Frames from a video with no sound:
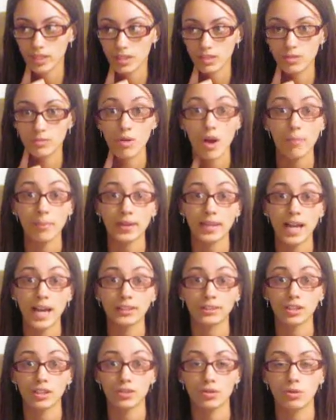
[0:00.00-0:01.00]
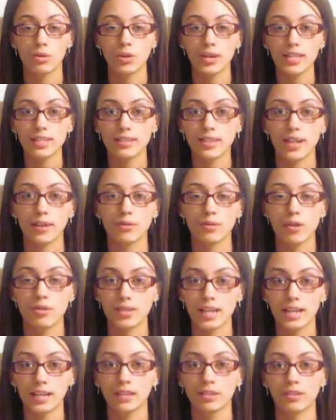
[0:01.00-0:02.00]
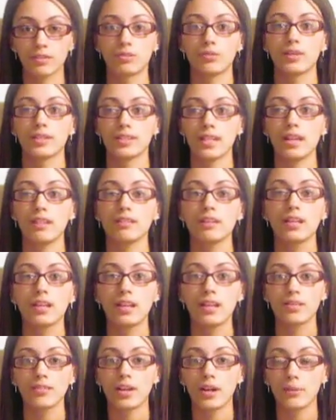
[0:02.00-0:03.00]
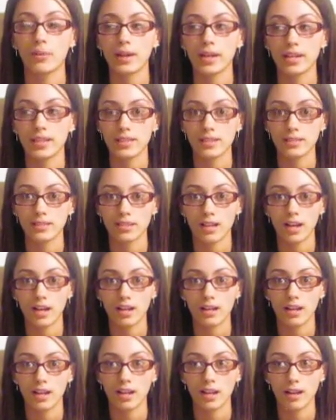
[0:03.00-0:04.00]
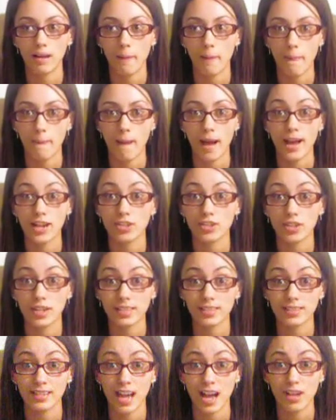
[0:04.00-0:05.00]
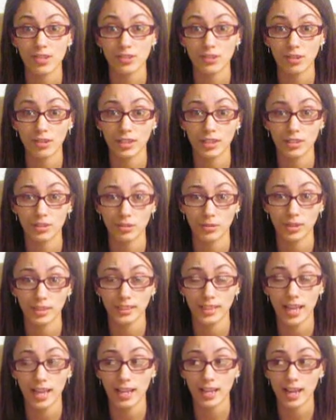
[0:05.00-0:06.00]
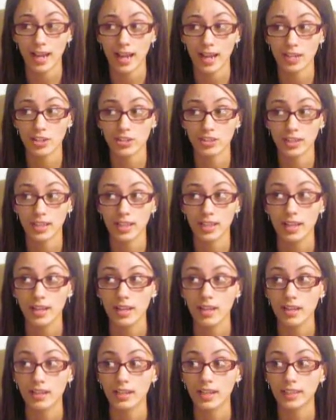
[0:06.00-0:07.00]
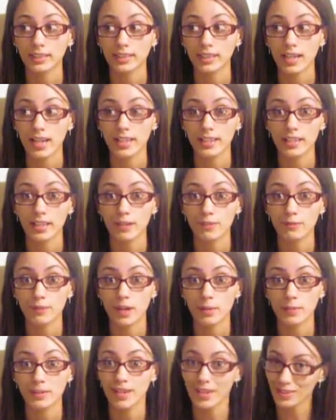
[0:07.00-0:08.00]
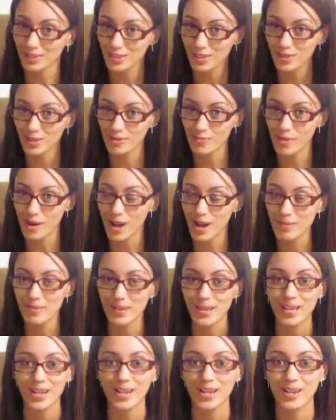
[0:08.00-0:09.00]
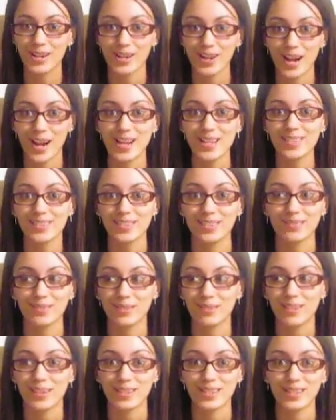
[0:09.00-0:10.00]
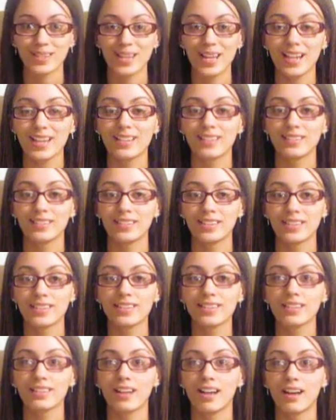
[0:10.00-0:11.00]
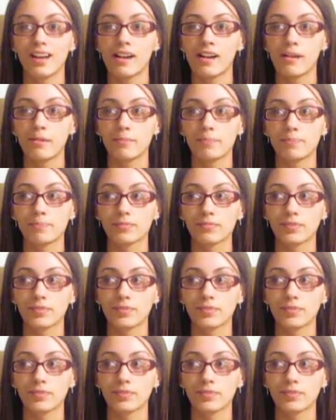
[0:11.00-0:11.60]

swapping out their toys, like rotating their toys out. That way he's not, I just now started doing that. I actually got the idea from another YouTube mom, Grace, if you're watching this, and